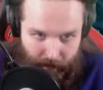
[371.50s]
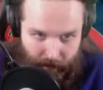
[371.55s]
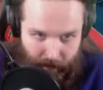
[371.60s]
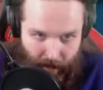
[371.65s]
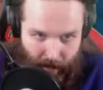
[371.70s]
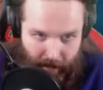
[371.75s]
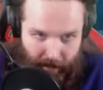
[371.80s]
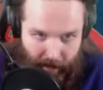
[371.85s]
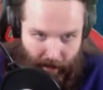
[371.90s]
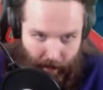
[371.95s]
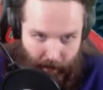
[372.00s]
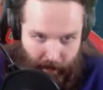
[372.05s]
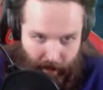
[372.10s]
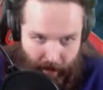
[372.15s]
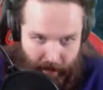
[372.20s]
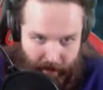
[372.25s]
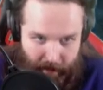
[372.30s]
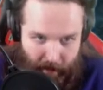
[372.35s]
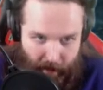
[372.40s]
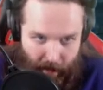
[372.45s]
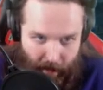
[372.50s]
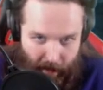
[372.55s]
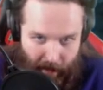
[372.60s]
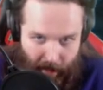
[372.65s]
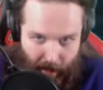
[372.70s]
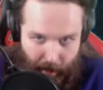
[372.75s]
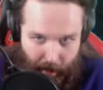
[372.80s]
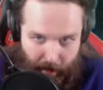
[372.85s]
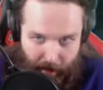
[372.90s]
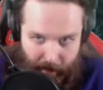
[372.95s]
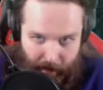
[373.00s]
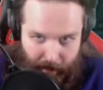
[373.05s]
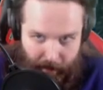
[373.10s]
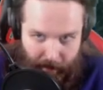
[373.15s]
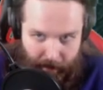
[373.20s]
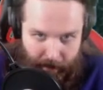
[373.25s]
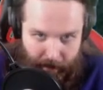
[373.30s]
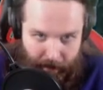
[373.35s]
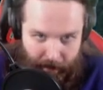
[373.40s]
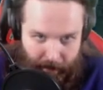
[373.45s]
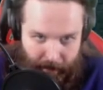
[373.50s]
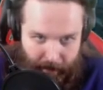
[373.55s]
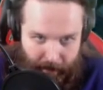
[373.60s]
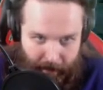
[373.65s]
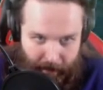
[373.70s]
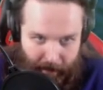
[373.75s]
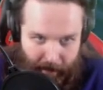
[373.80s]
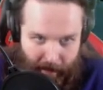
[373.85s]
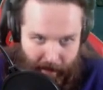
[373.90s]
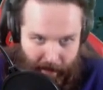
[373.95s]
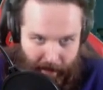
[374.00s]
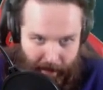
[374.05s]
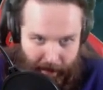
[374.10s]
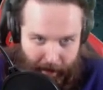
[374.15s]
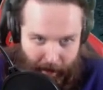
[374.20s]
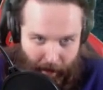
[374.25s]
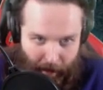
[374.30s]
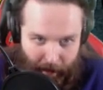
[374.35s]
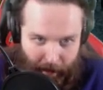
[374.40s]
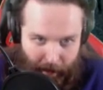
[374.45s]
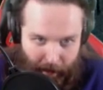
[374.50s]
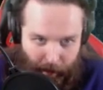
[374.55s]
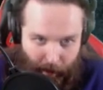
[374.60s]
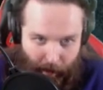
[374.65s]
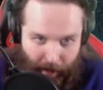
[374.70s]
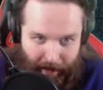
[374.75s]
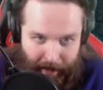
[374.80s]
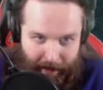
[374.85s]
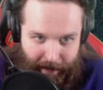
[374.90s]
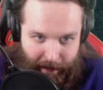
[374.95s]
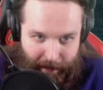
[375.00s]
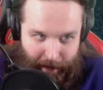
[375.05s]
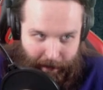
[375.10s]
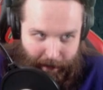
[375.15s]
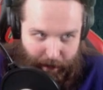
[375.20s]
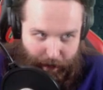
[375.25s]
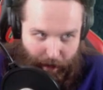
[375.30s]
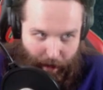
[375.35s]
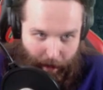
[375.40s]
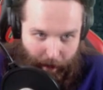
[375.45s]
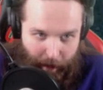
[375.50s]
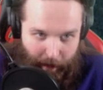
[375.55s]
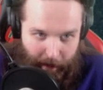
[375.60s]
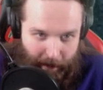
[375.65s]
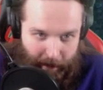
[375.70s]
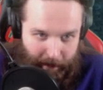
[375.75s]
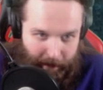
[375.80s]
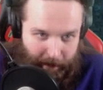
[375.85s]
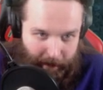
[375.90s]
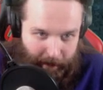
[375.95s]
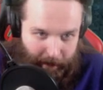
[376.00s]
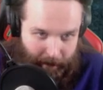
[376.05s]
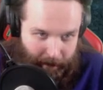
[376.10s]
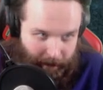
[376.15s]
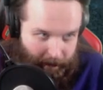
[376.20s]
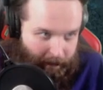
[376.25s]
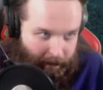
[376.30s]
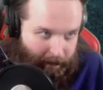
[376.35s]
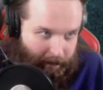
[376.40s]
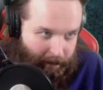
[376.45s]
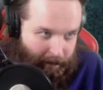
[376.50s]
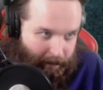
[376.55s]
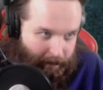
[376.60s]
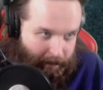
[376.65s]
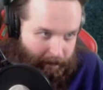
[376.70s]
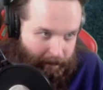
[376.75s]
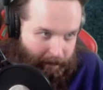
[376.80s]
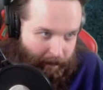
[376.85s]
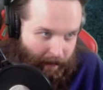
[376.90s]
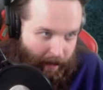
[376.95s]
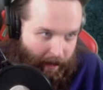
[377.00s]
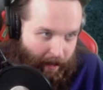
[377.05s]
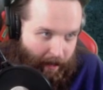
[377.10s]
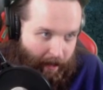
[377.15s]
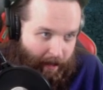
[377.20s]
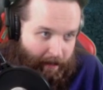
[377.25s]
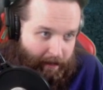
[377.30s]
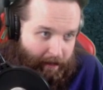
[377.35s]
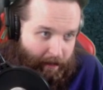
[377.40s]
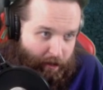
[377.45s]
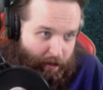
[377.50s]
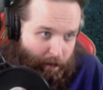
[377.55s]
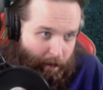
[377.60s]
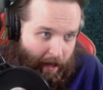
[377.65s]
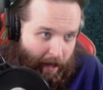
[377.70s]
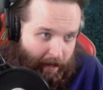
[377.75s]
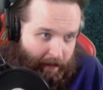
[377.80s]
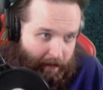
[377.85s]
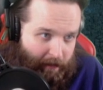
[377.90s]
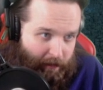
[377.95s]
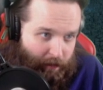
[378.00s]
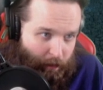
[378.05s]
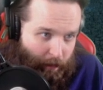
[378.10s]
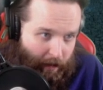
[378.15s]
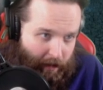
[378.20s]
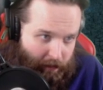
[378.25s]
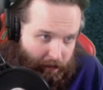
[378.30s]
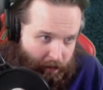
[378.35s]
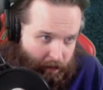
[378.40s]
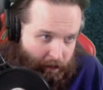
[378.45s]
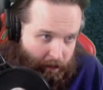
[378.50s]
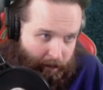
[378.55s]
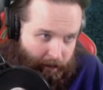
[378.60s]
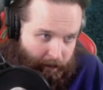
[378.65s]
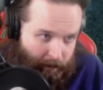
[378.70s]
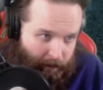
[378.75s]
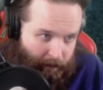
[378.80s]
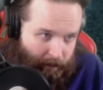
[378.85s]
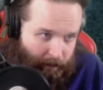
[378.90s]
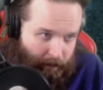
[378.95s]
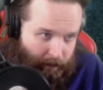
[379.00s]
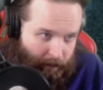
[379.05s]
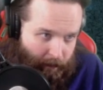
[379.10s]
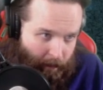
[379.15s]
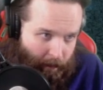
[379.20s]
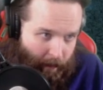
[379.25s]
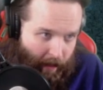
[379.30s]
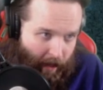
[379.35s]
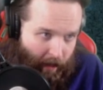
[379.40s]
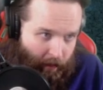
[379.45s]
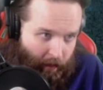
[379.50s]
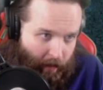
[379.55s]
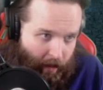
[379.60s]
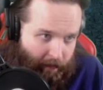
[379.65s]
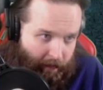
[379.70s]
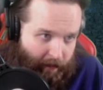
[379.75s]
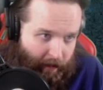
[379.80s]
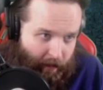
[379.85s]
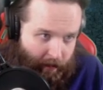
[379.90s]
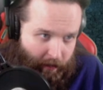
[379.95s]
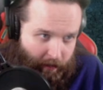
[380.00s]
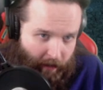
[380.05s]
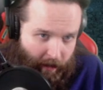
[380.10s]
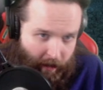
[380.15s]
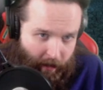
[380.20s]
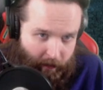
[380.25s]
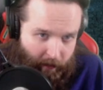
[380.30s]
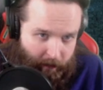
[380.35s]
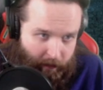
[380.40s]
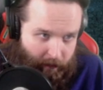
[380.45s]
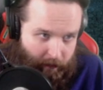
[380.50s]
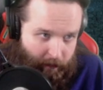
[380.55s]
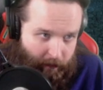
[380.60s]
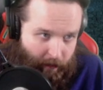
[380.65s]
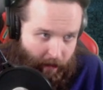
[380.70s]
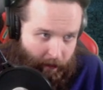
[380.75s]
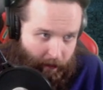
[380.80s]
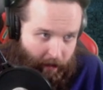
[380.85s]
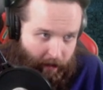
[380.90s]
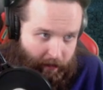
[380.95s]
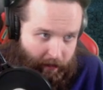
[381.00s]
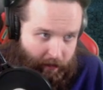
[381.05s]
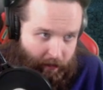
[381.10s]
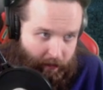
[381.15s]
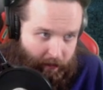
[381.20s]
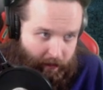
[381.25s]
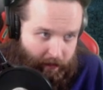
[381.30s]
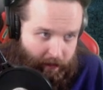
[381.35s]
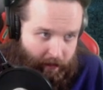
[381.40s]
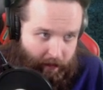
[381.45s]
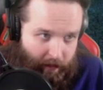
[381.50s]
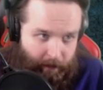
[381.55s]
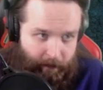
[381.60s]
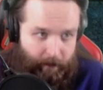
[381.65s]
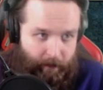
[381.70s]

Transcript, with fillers: I doubt that's going to happen. Probably going to run into some trouble. Great to meet you. Did you make the switch? Barrel of Thunder Ale. Yeah, we got to turn this in.